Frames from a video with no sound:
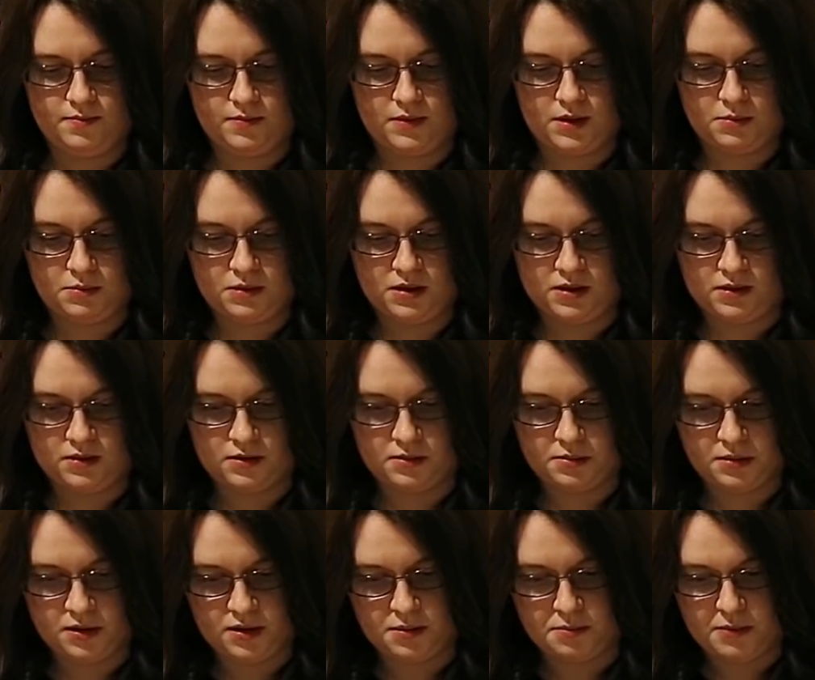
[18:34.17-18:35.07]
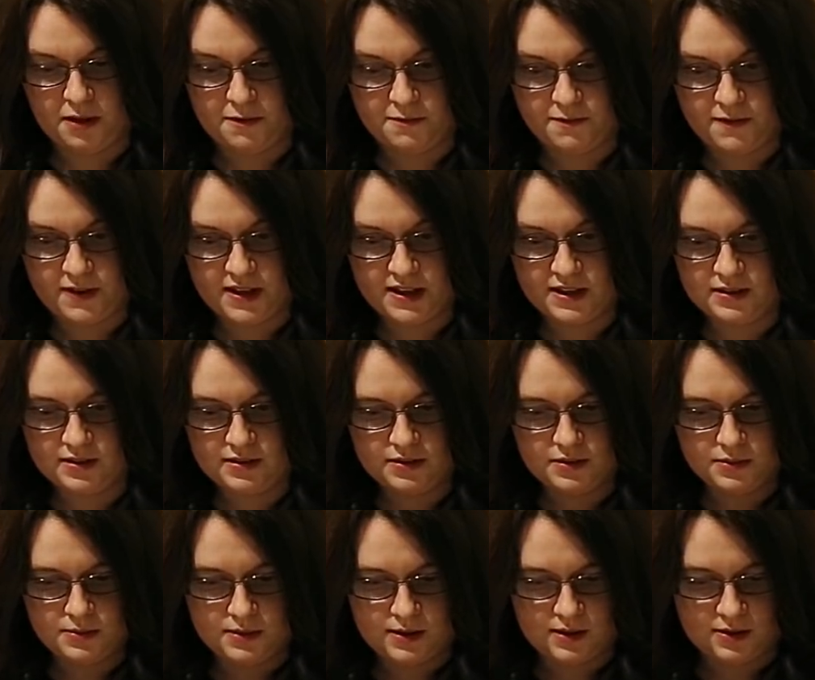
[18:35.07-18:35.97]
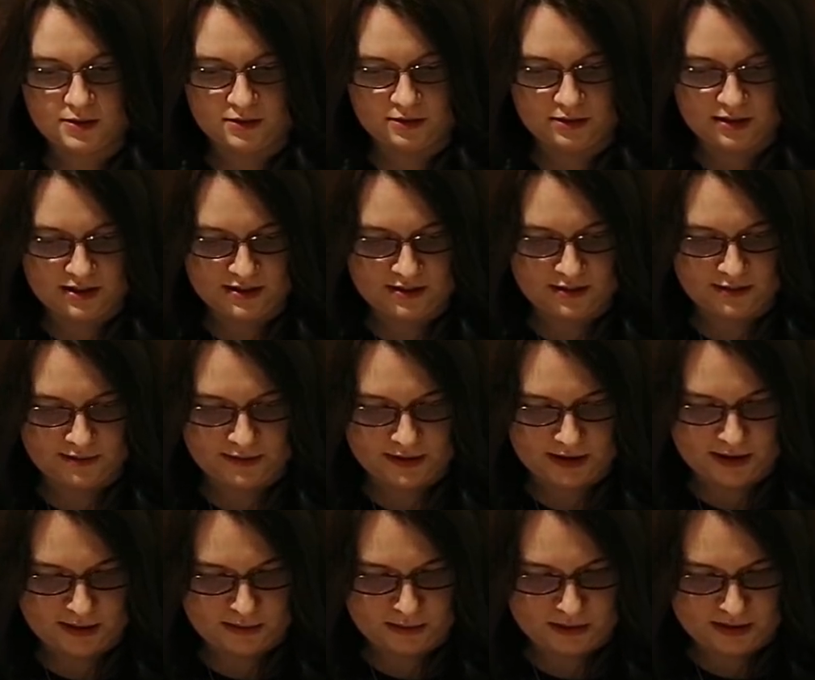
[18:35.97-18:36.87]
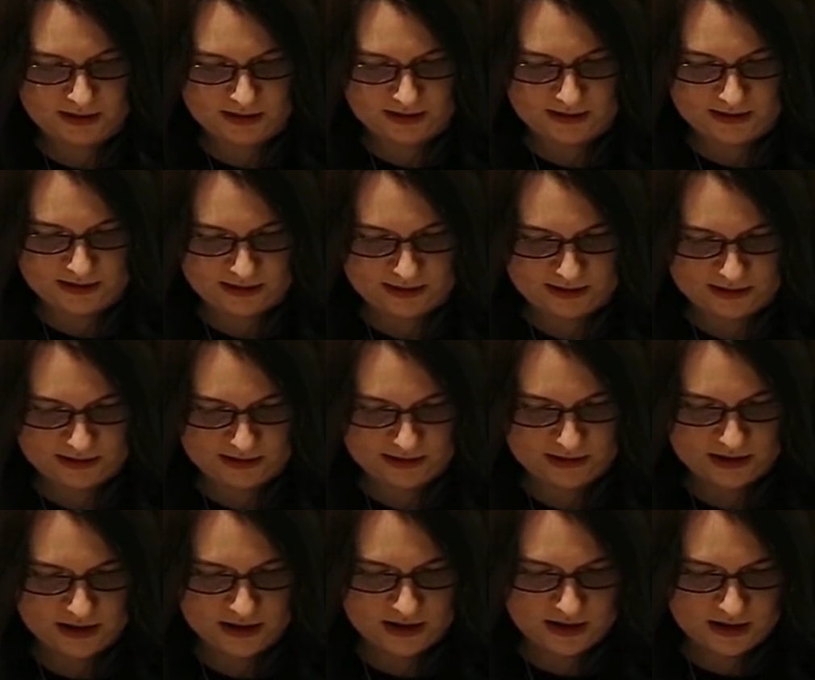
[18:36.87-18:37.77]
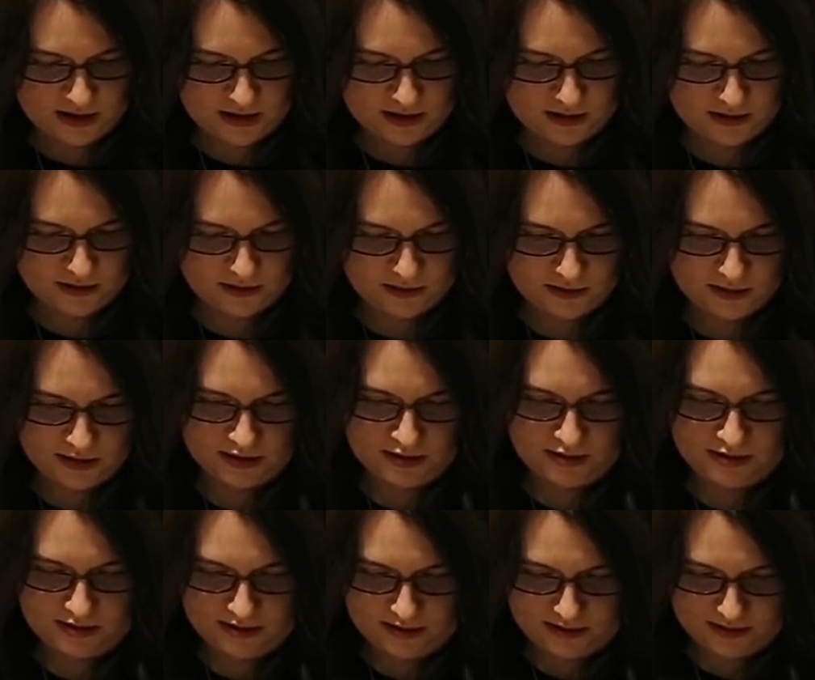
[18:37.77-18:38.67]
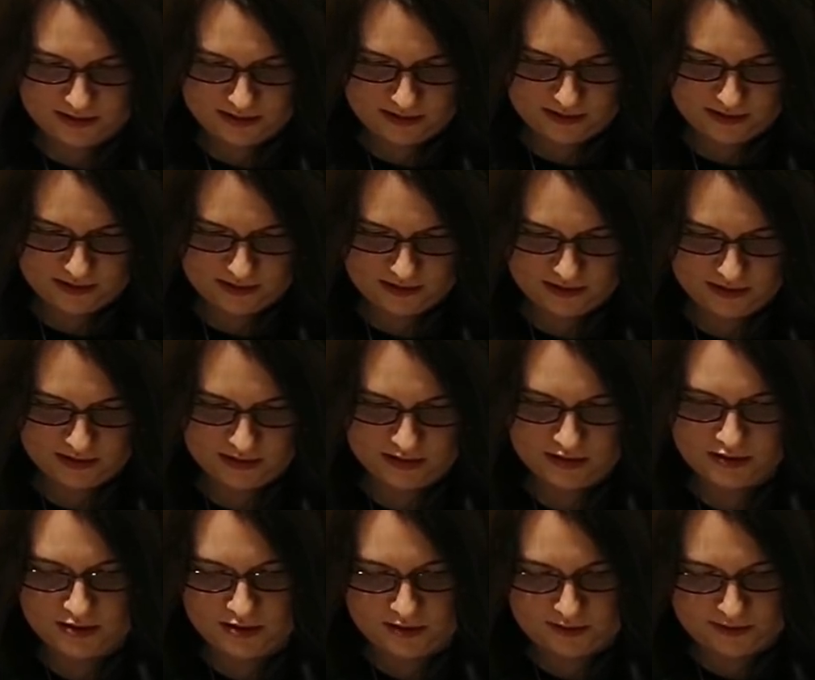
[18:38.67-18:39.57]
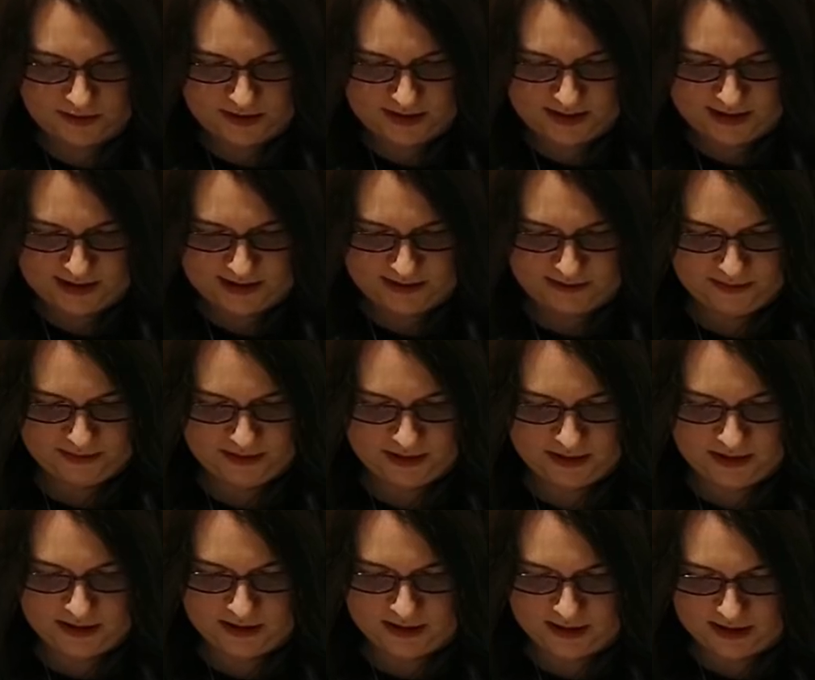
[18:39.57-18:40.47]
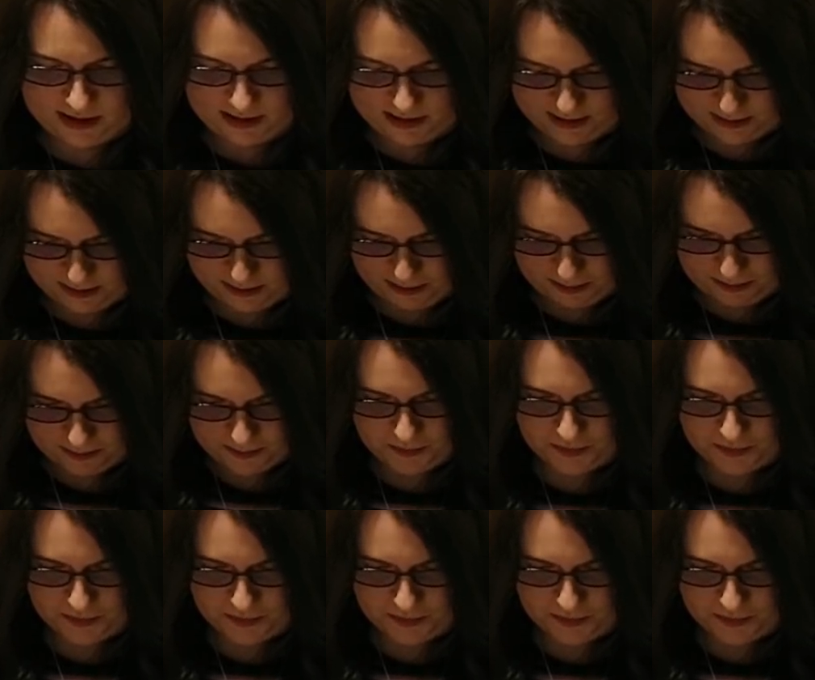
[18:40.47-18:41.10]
I'm gonna end up cutting my face. How aggressive I am with these scissors. What is... Oh dear. Okay, come on.